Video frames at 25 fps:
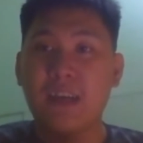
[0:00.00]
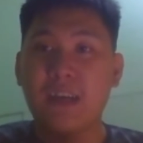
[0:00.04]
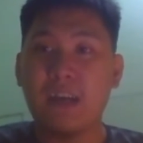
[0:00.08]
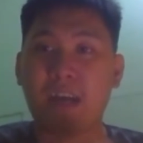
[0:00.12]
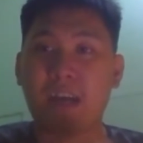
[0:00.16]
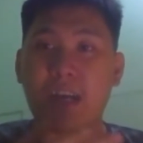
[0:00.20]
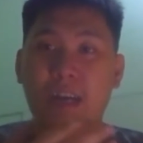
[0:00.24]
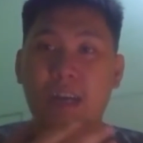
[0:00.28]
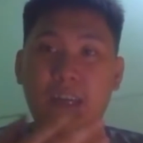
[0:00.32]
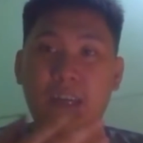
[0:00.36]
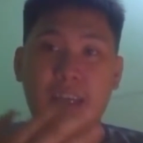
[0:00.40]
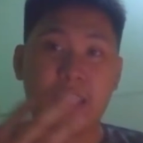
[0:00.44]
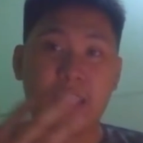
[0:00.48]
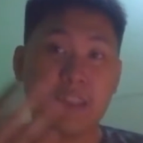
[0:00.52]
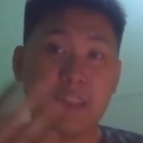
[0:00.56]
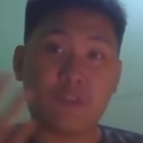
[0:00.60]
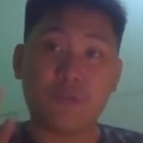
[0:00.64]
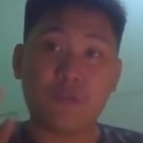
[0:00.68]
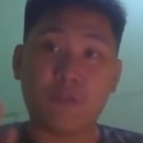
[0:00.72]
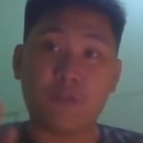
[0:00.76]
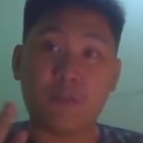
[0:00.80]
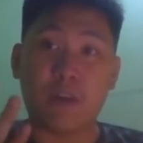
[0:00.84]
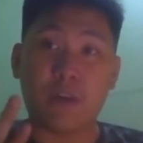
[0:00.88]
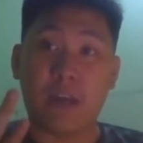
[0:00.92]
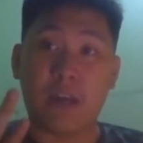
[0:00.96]

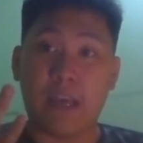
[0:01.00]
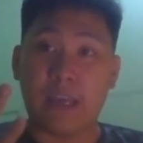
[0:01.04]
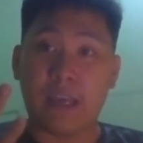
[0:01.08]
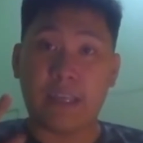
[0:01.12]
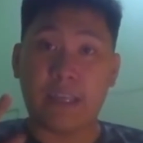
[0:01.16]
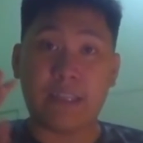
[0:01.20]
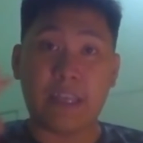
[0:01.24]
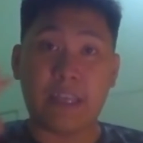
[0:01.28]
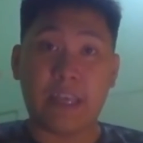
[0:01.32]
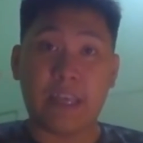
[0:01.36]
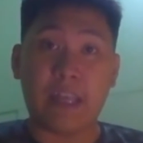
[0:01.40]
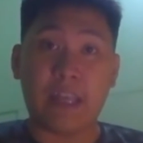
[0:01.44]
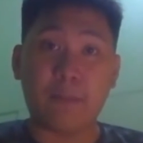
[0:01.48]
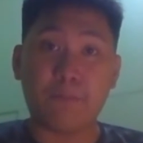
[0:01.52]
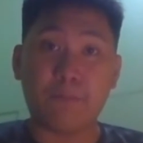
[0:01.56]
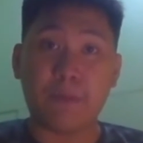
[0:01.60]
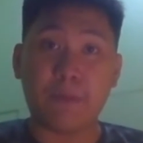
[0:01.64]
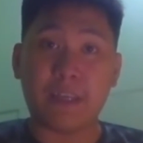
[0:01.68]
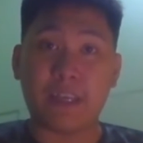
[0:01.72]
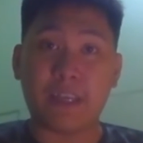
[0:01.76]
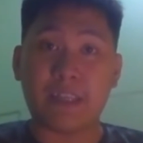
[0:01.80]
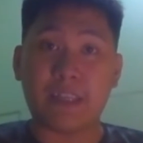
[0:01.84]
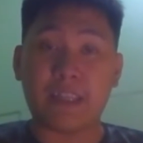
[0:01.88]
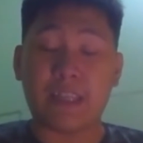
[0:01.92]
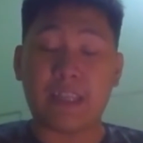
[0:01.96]
in
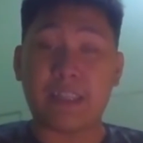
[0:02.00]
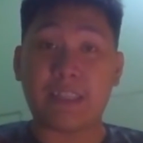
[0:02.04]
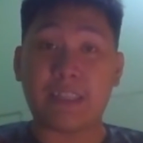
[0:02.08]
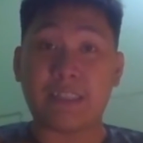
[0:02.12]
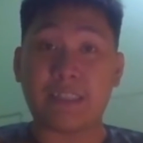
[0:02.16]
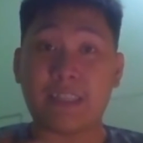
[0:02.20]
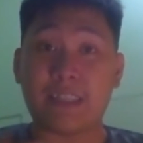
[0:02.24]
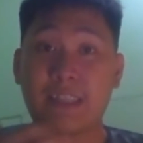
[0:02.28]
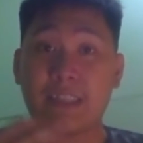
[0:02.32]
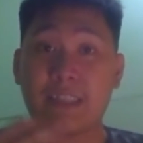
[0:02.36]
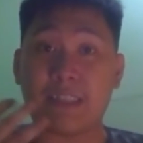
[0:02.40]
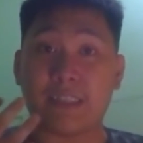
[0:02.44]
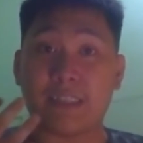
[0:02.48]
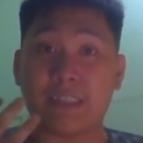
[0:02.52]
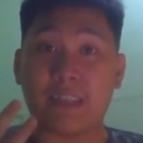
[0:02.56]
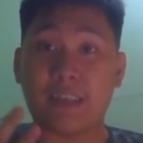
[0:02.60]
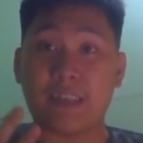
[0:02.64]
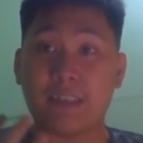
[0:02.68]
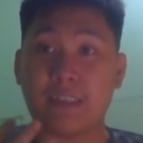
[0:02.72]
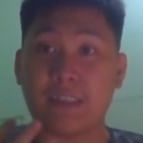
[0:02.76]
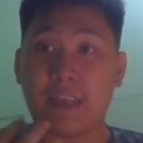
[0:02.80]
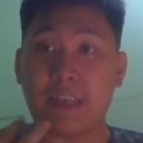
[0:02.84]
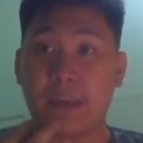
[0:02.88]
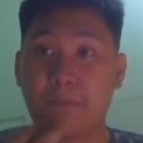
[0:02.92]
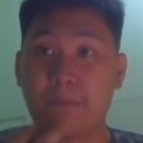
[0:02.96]
helping and insist
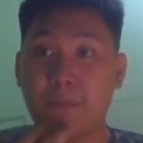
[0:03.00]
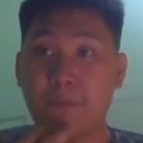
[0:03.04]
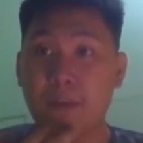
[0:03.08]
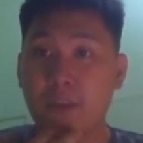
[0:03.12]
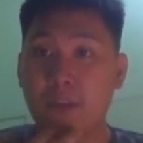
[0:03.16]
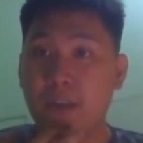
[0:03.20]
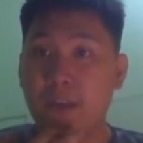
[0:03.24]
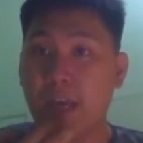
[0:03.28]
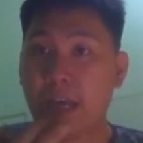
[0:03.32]
them,